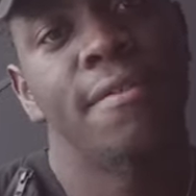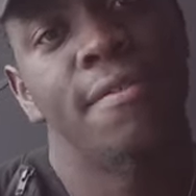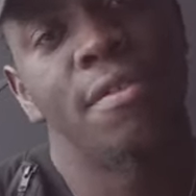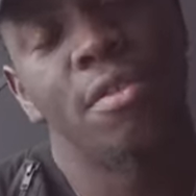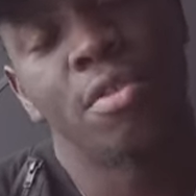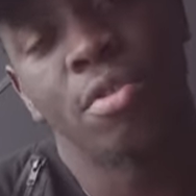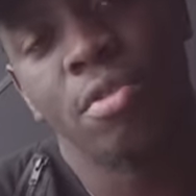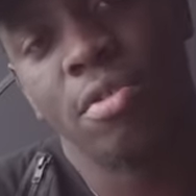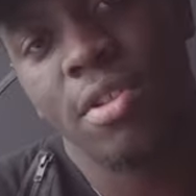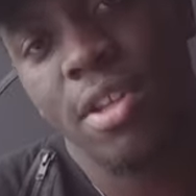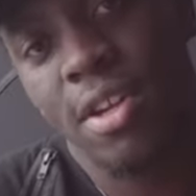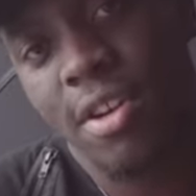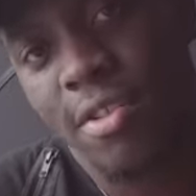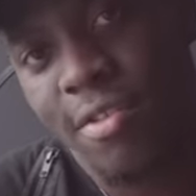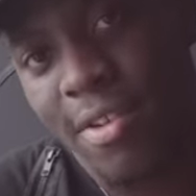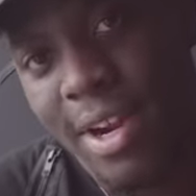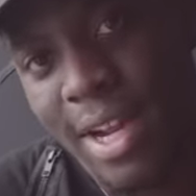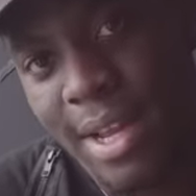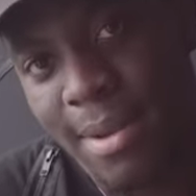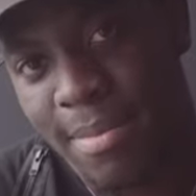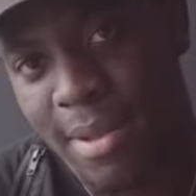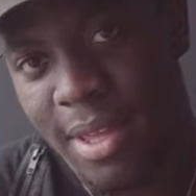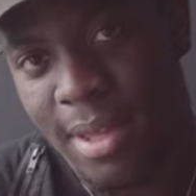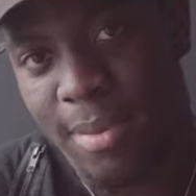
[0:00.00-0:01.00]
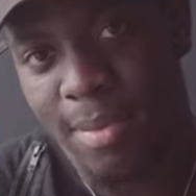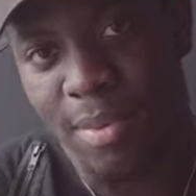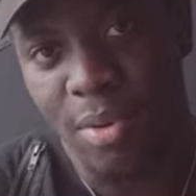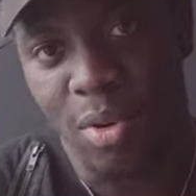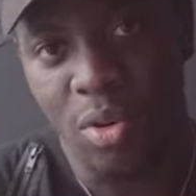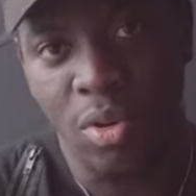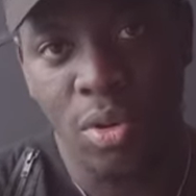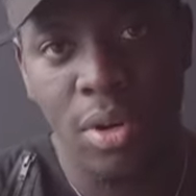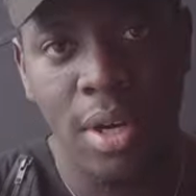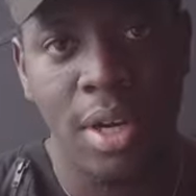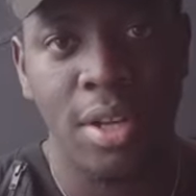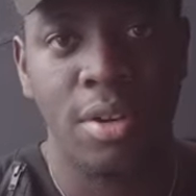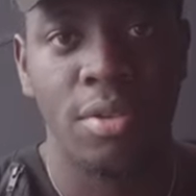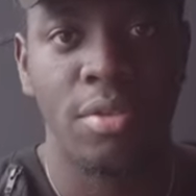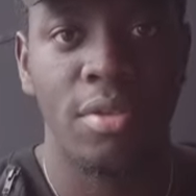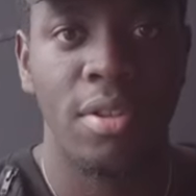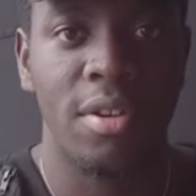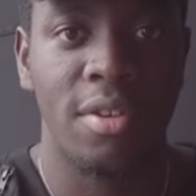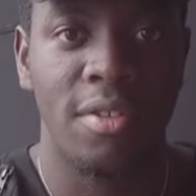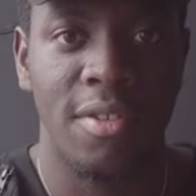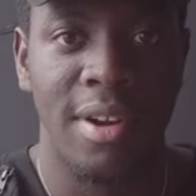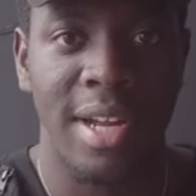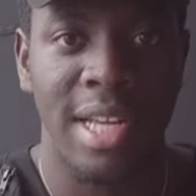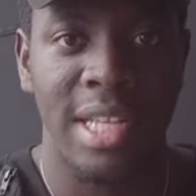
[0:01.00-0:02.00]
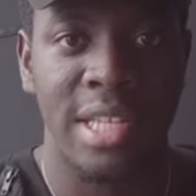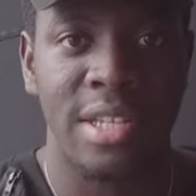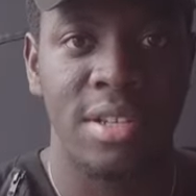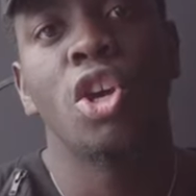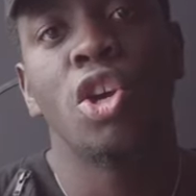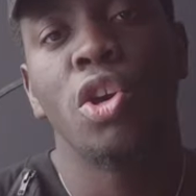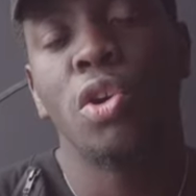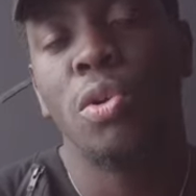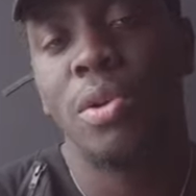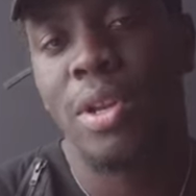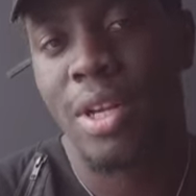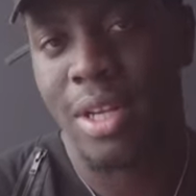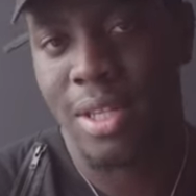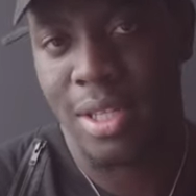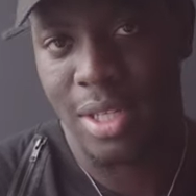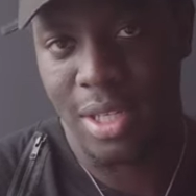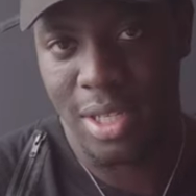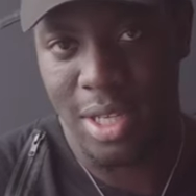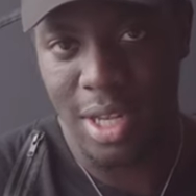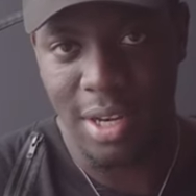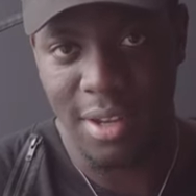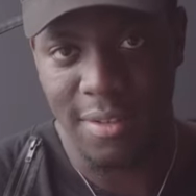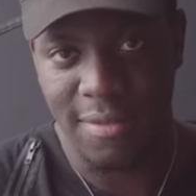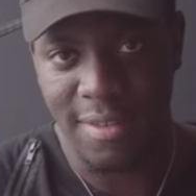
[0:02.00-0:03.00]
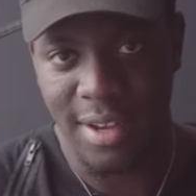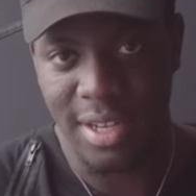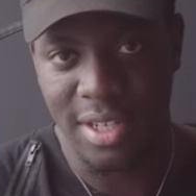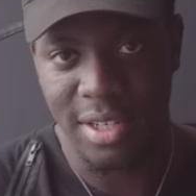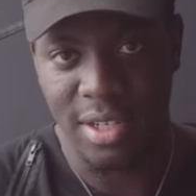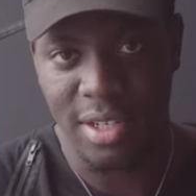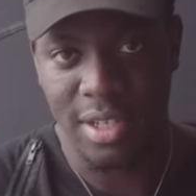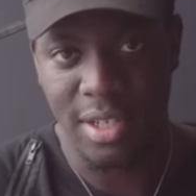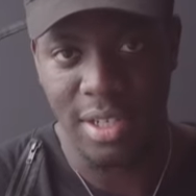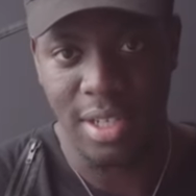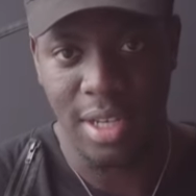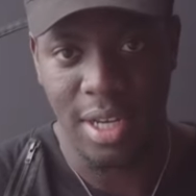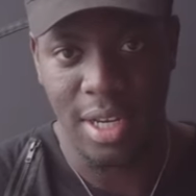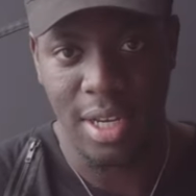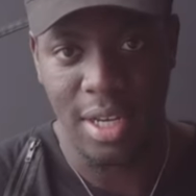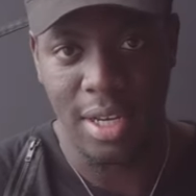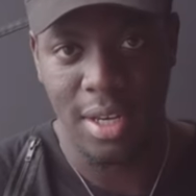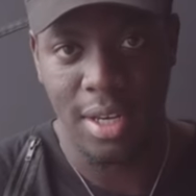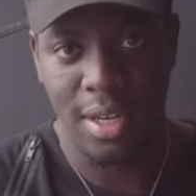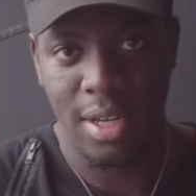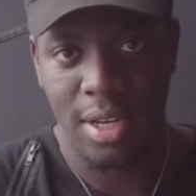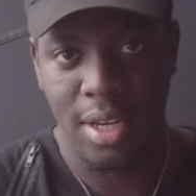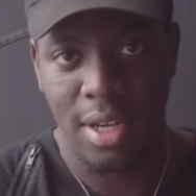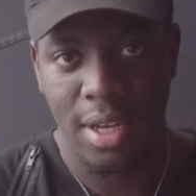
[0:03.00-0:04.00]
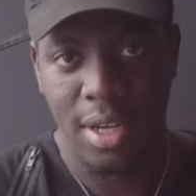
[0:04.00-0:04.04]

for all the great people and all the greats who didn't study fashion design,